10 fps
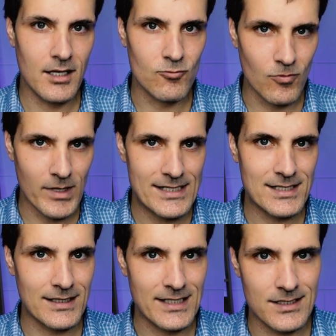
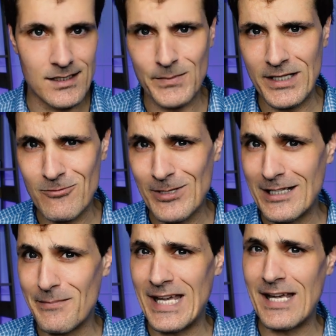Recently, this has been
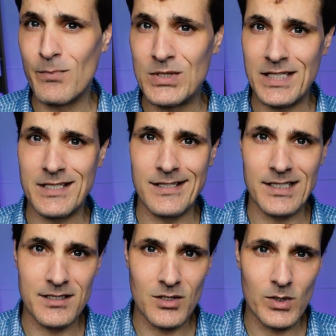really bad,
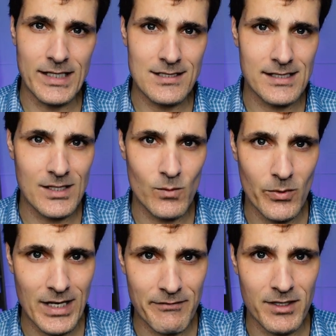particularly in Queensland, where
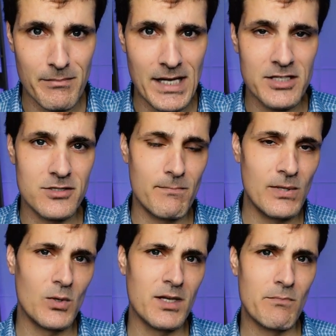we're having a major
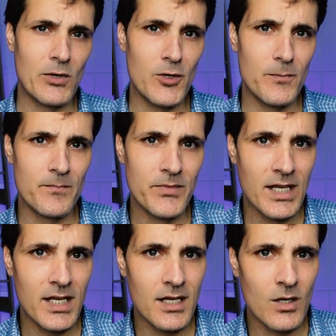building boom.
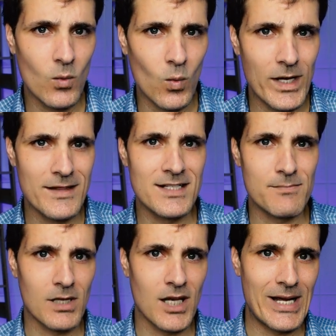When there's
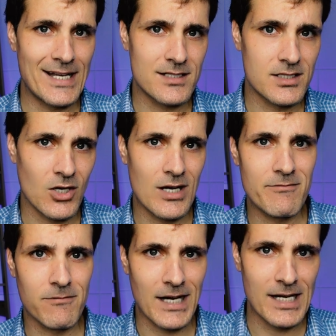blowouts,
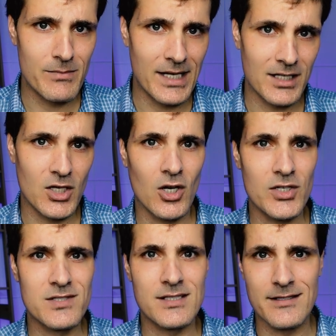timeframe and
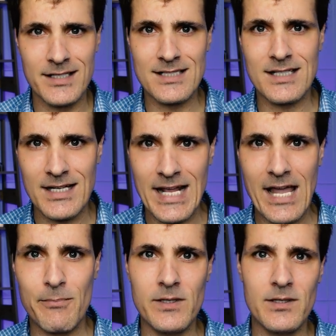costs, this can
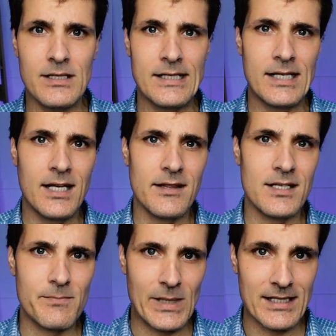happen.
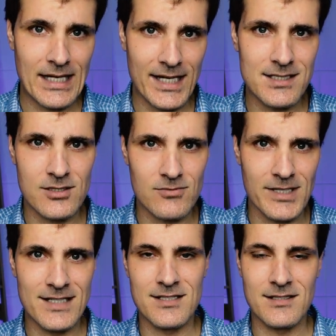There's been cases
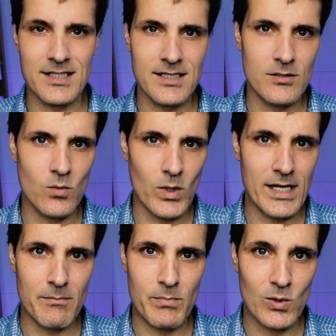recently
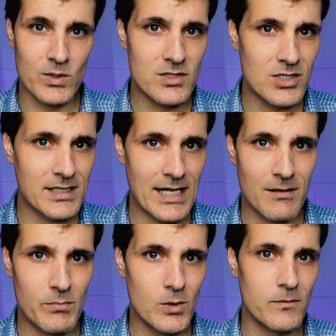where builders just
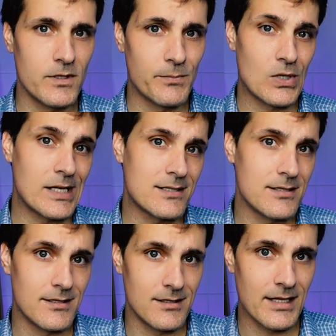can't build for the price
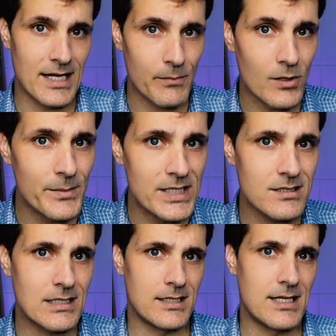that they
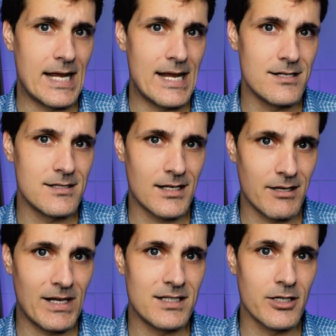promised and
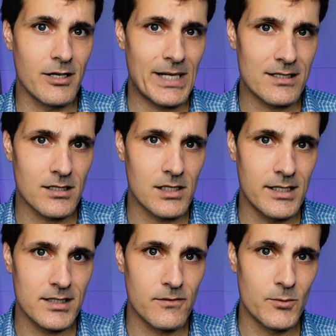have had to go back to
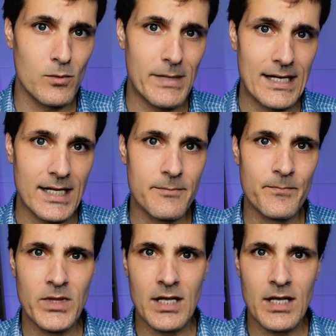clients for more money.